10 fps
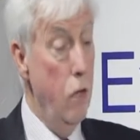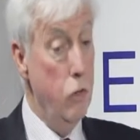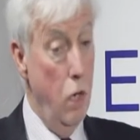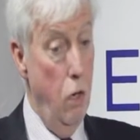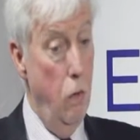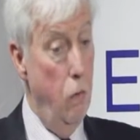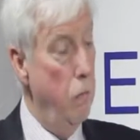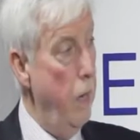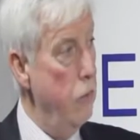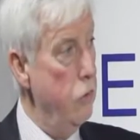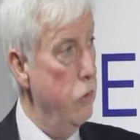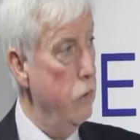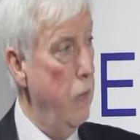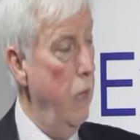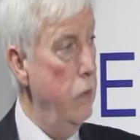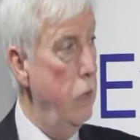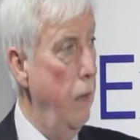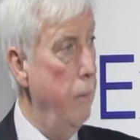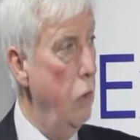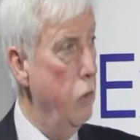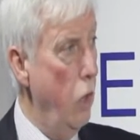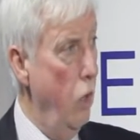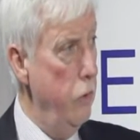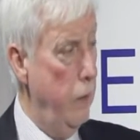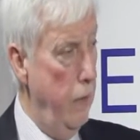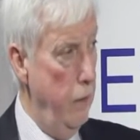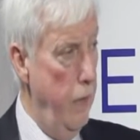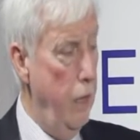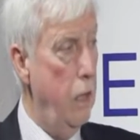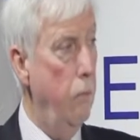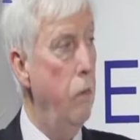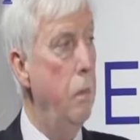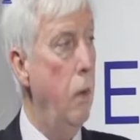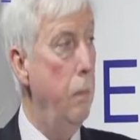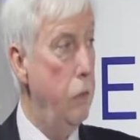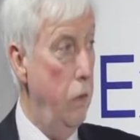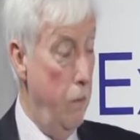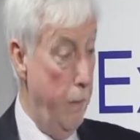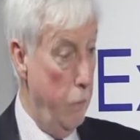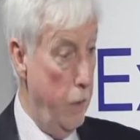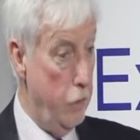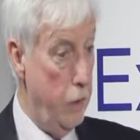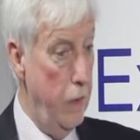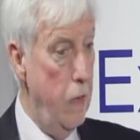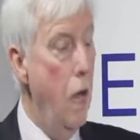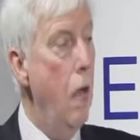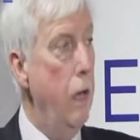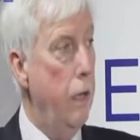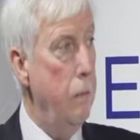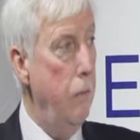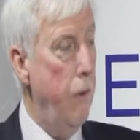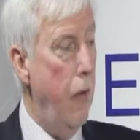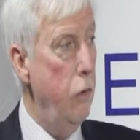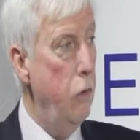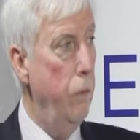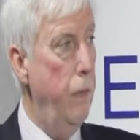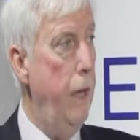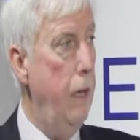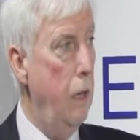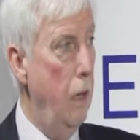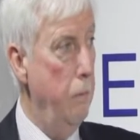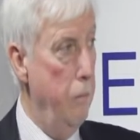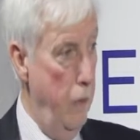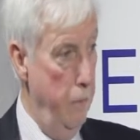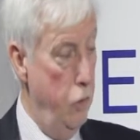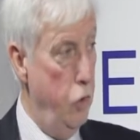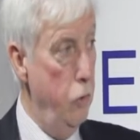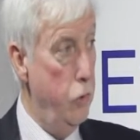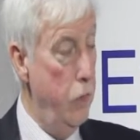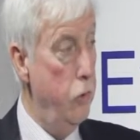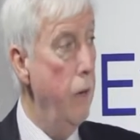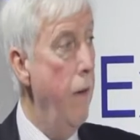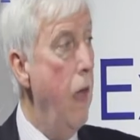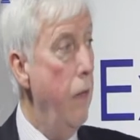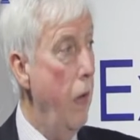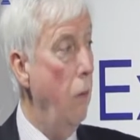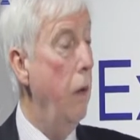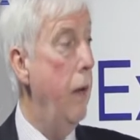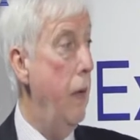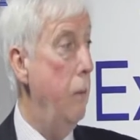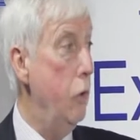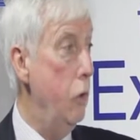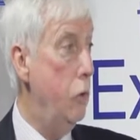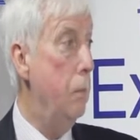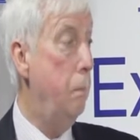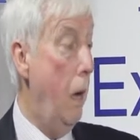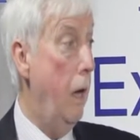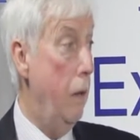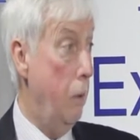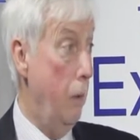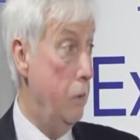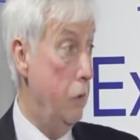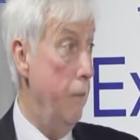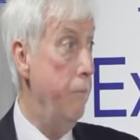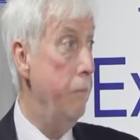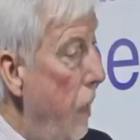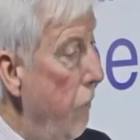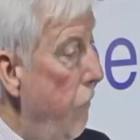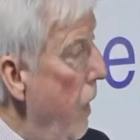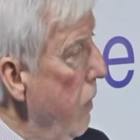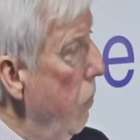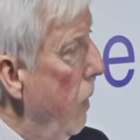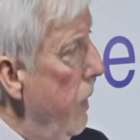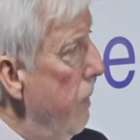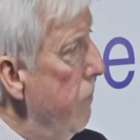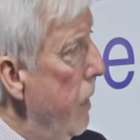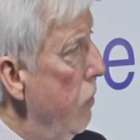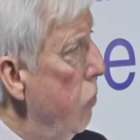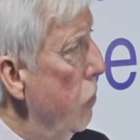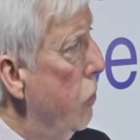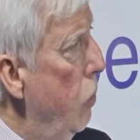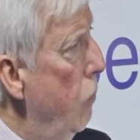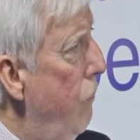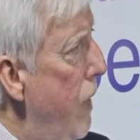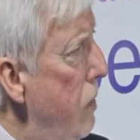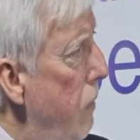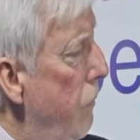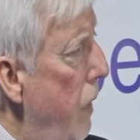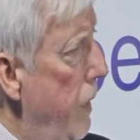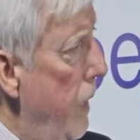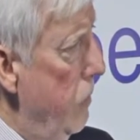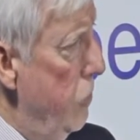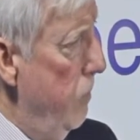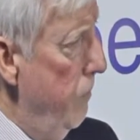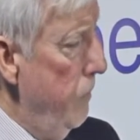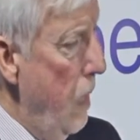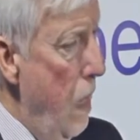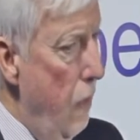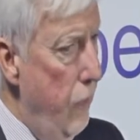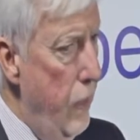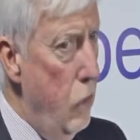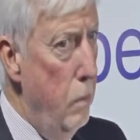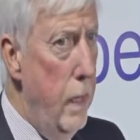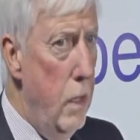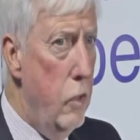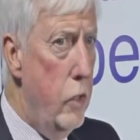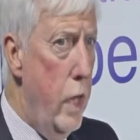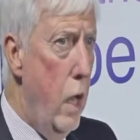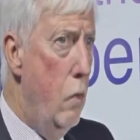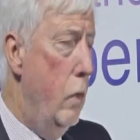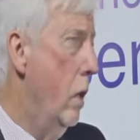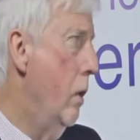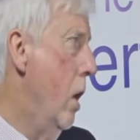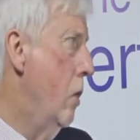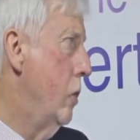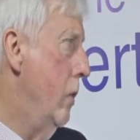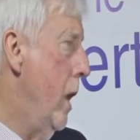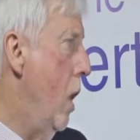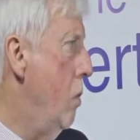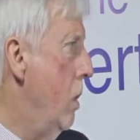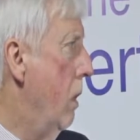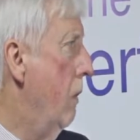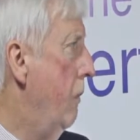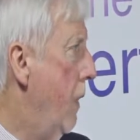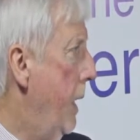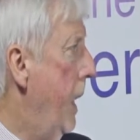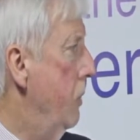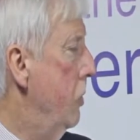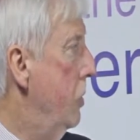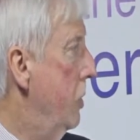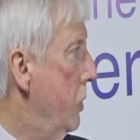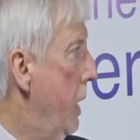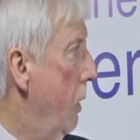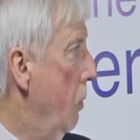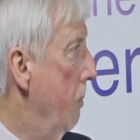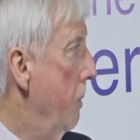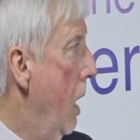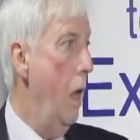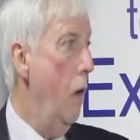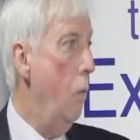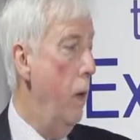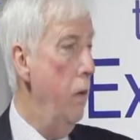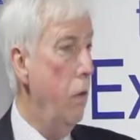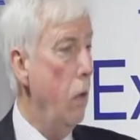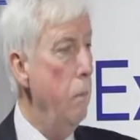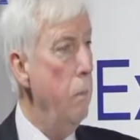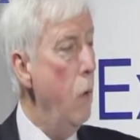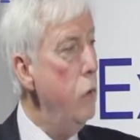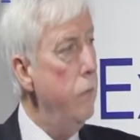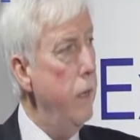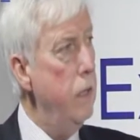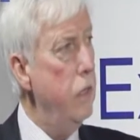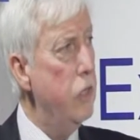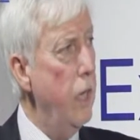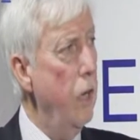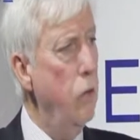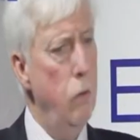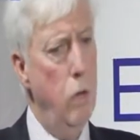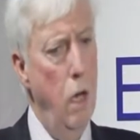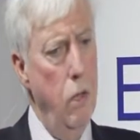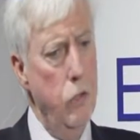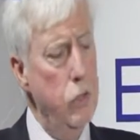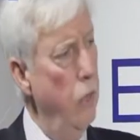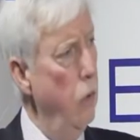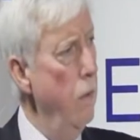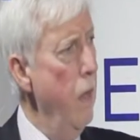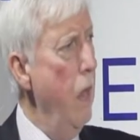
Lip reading: So as time goes on, you're getting the income from the property. Remember what I said? It can be valued on the income it produces. That will enable you to buy the property. And the final way is what's called vendor finance. Vendor means the owner. So the owner finances the sale. Where you've got a motivated seller who can't sell,